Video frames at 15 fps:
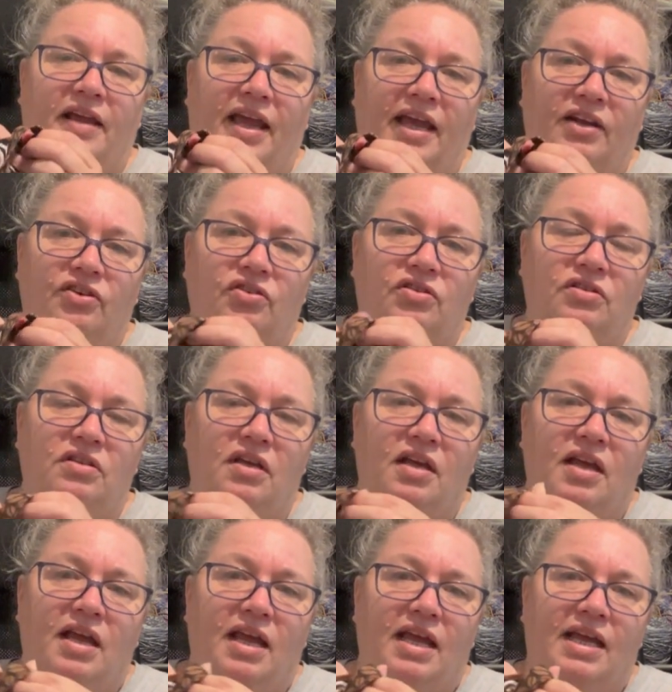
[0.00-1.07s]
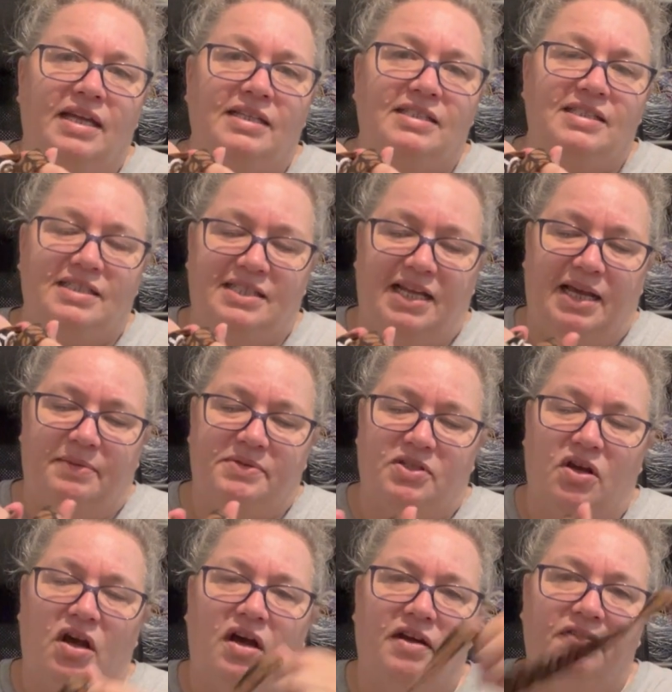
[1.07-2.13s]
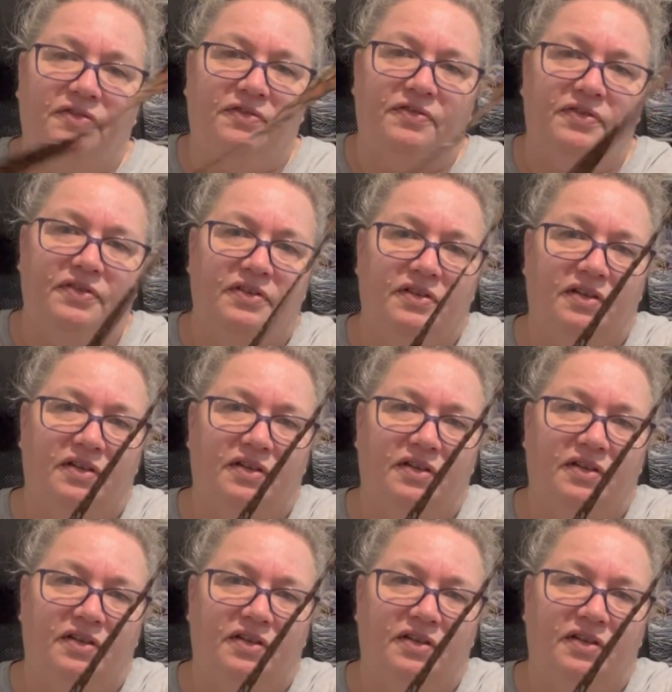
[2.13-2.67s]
handle, it snaps off,